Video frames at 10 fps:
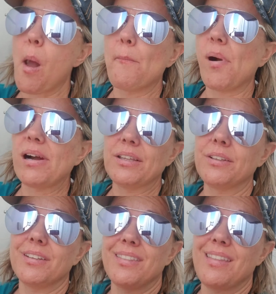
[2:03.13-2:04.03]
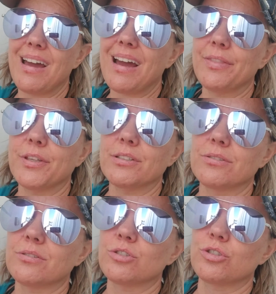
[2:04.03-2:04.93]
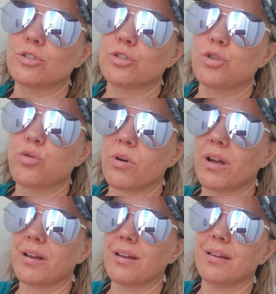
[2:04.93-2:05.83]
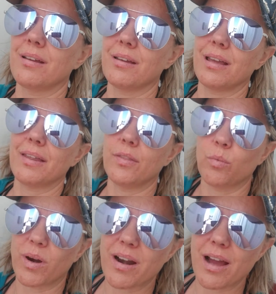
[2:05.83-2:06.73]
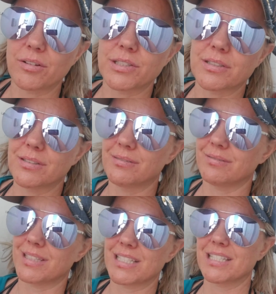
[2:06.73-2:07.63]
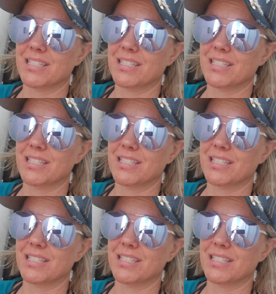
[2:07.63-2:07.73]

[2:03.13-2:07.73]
But other than that, the truck and the warehouse, this is